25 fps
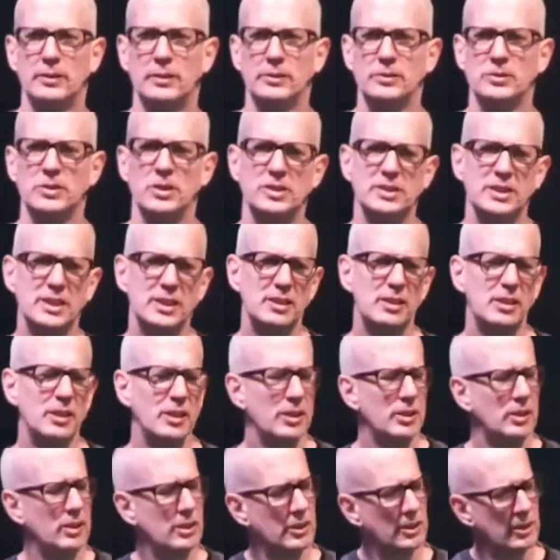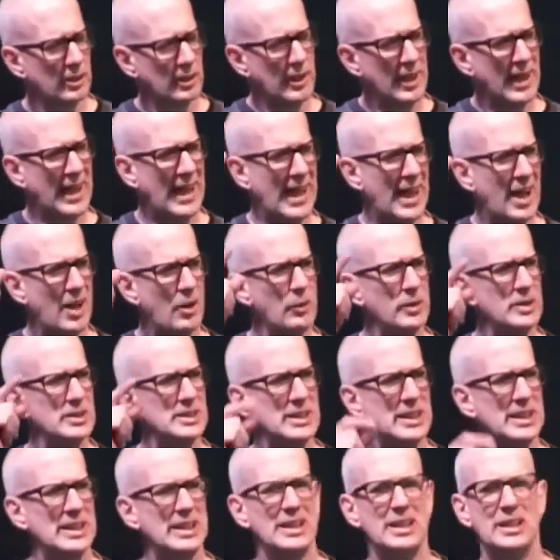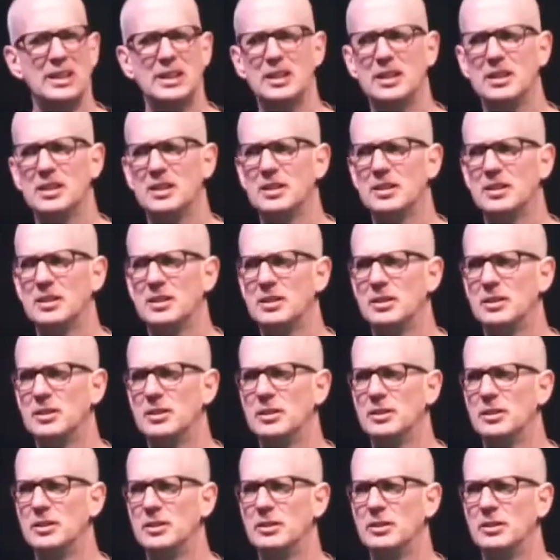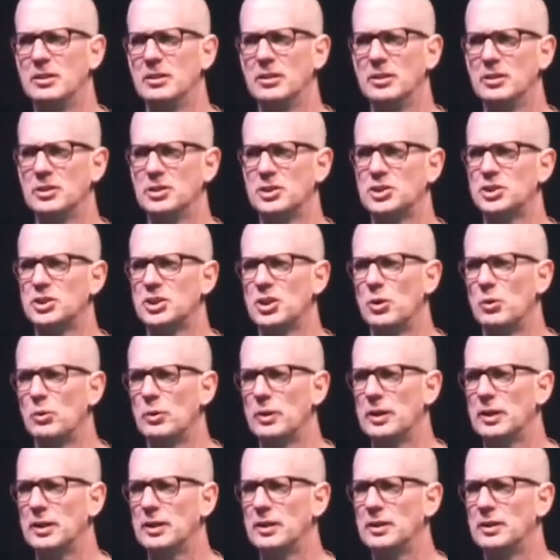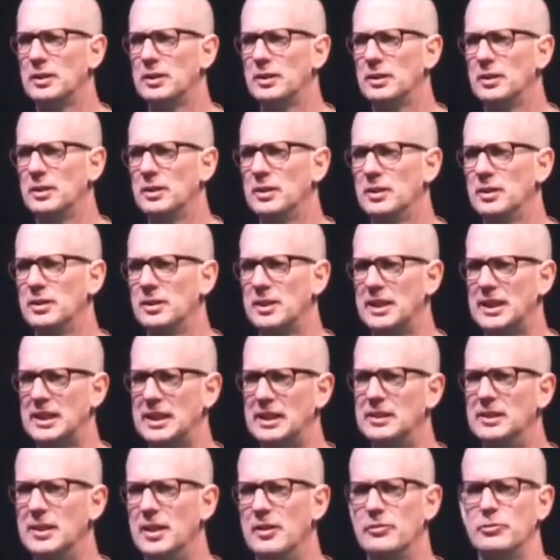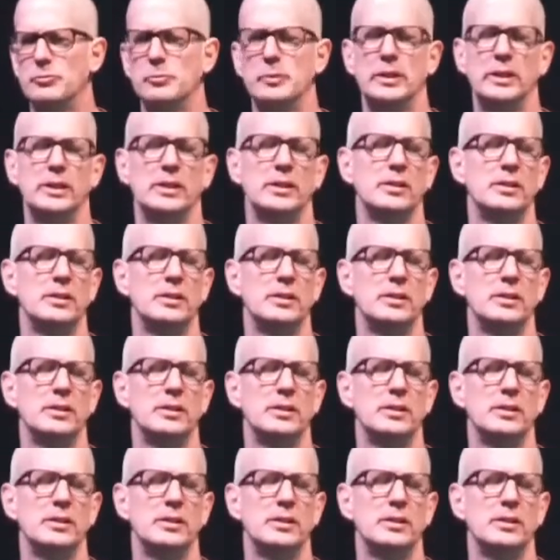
So I said, how is he showing that he loves me?